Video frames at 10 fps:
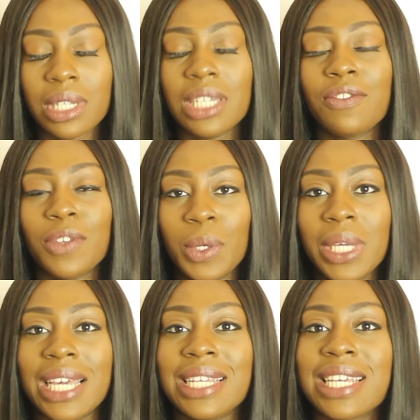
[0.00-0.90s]
in a few
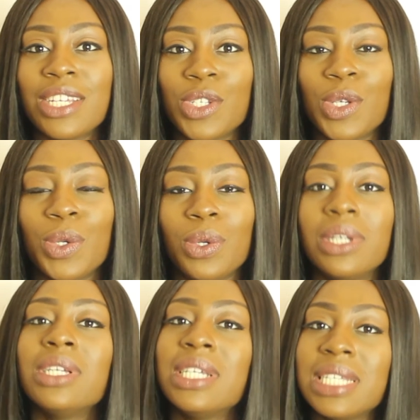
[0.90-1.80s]
years, I do
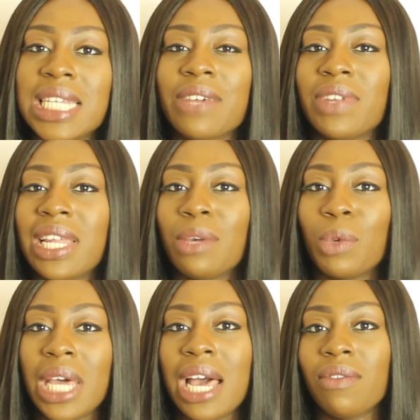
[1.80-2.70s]
definitely
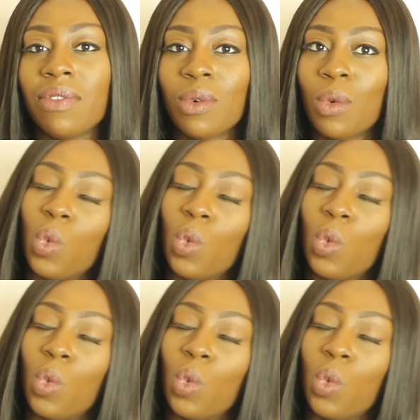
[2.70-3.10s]
want to have